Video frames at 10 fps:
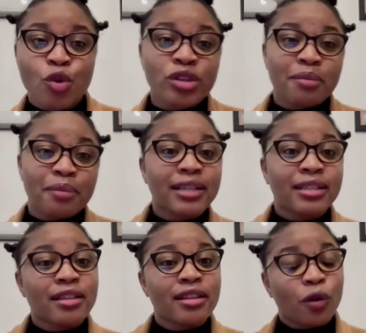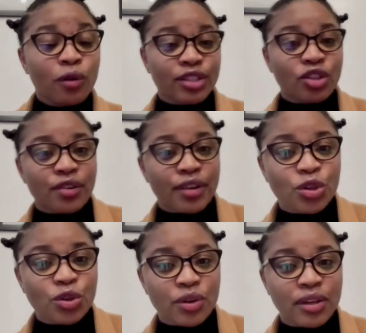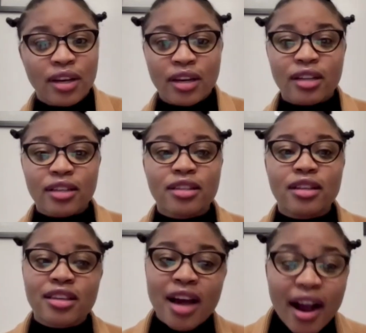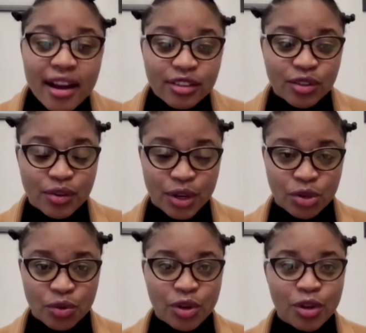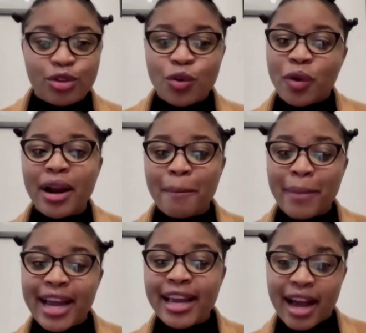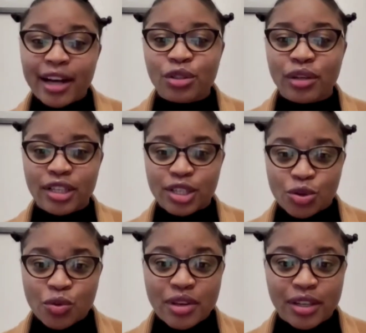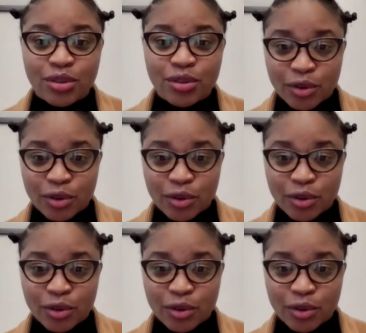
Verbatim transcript: not impacting the older generation, it's the younger generation. So what am I actually doing to